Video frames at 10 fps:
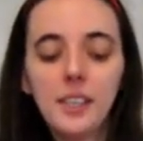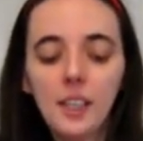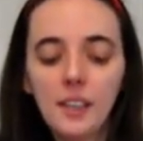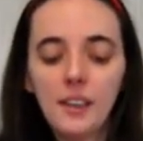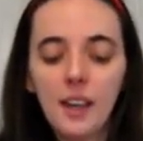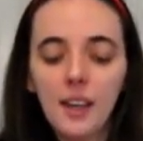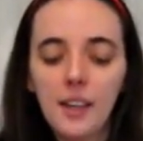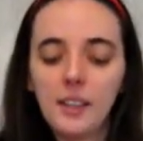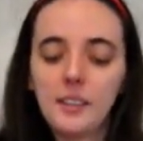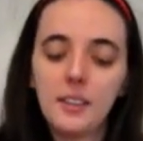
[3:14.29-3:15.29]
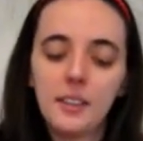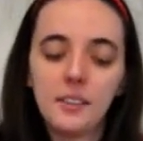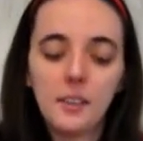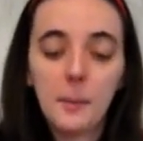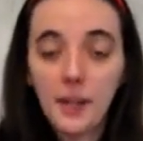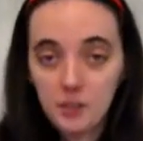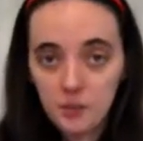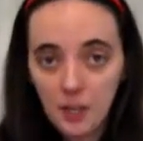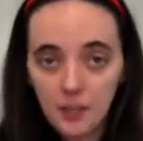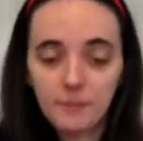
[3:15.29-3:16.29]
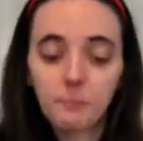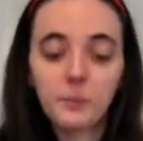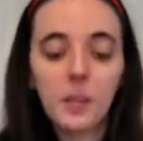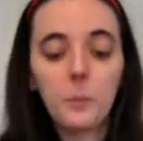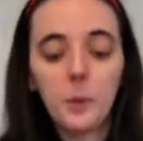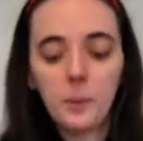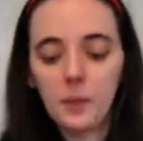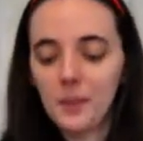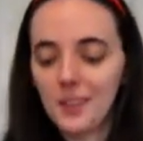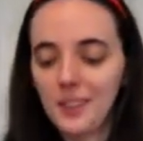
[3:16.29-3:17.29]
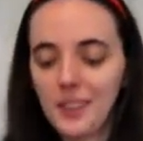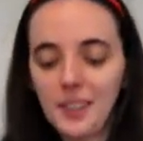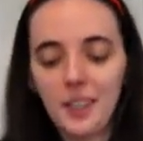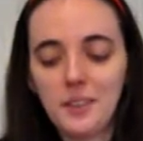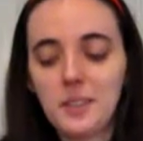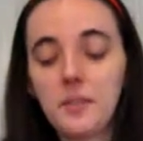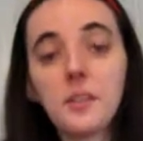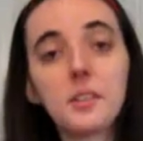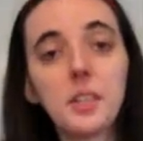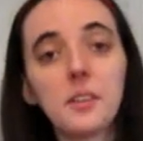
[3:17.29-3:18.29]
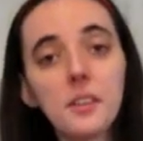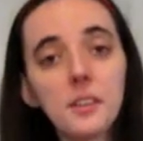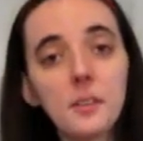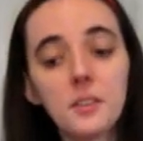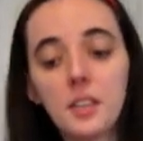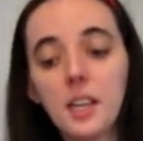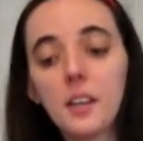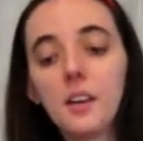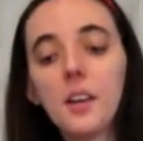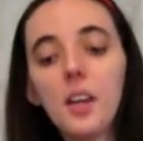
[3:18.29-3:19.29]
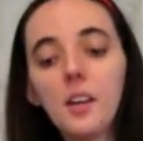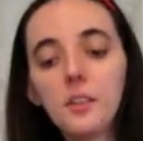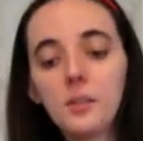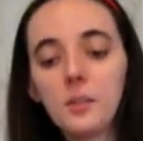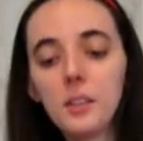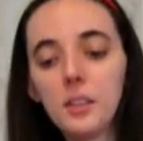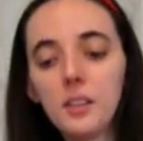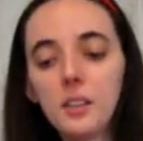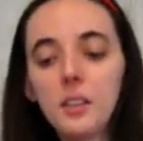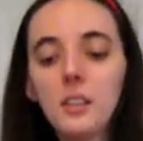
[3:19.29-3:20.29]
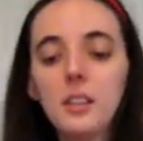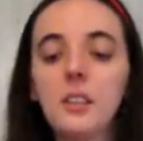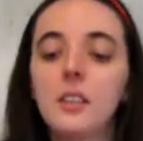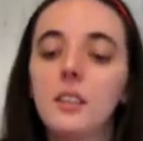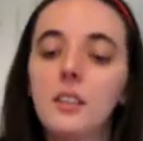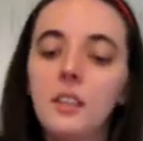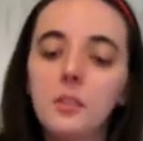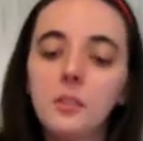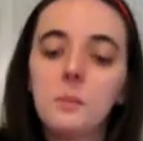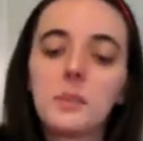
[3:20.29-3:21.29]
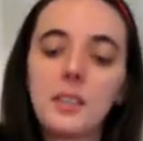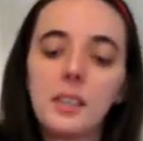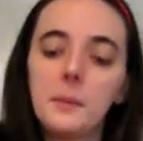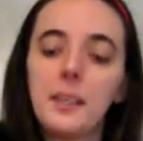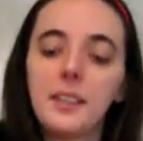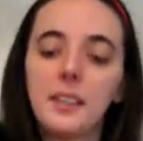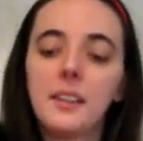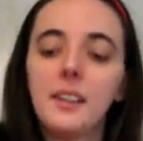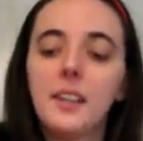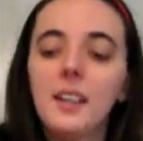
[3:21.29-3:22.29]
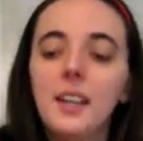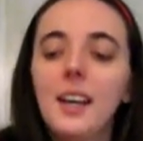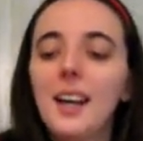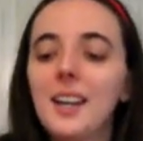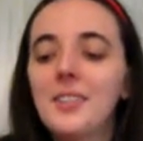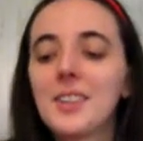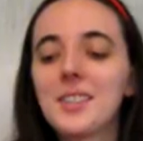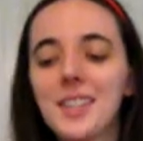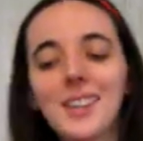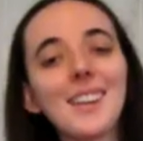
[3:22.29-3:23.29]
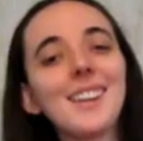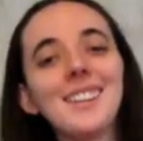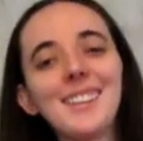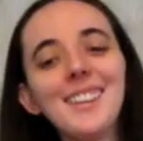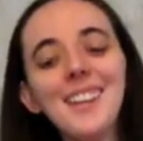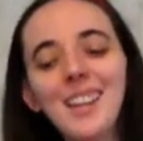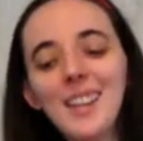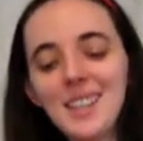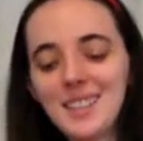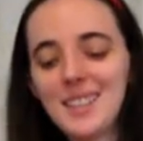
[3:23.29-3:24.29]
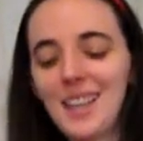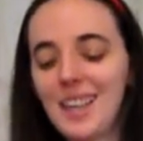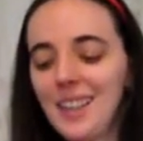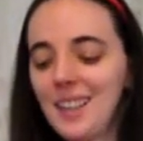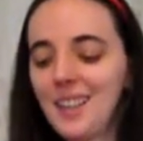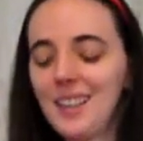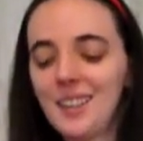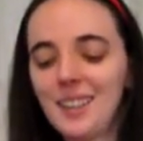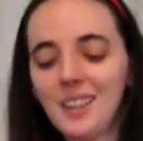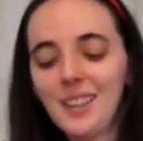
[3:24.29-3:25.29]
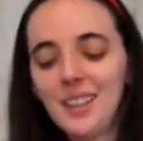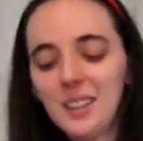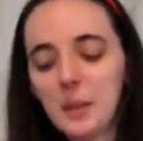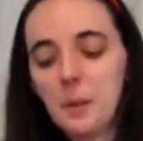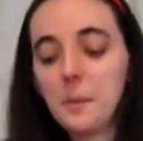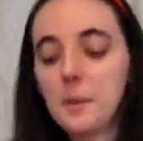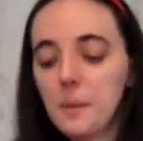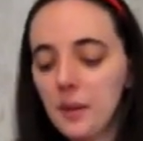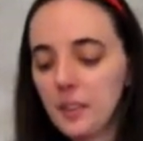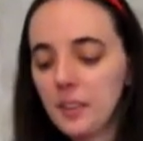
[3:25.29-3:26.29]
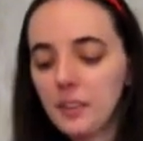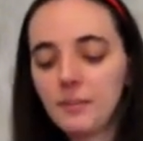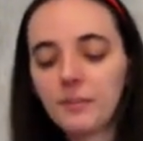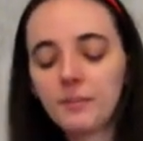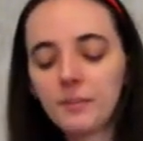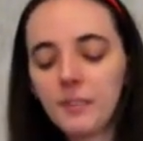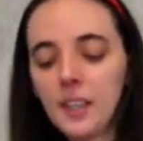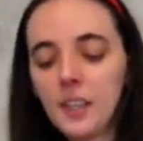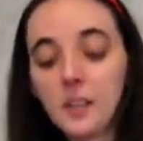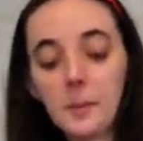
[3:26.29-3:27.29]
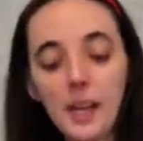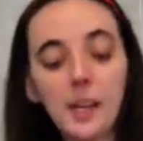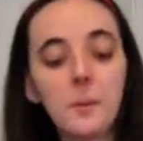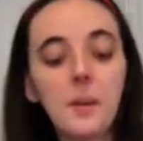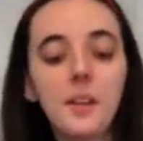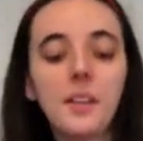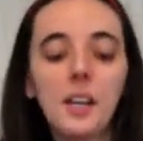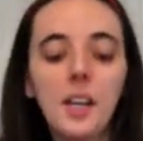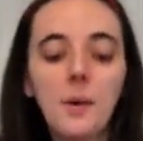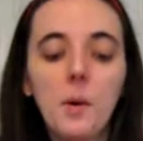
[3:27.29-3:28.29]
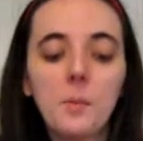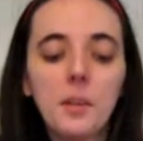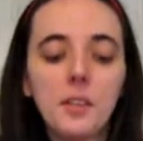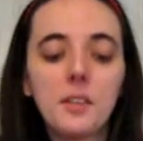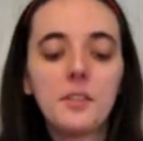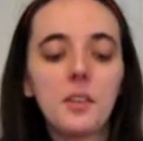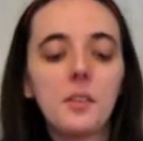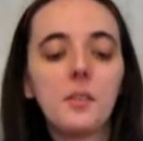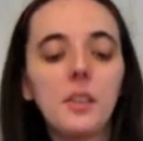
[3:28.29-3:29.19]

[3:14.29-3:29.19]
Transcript: that the paint's dry, but we can work on the details. So the first thing you're going to do is take your, oops, got a little paint there. First thing you're going to do is take your permanent marker, your black one, and what we're going to do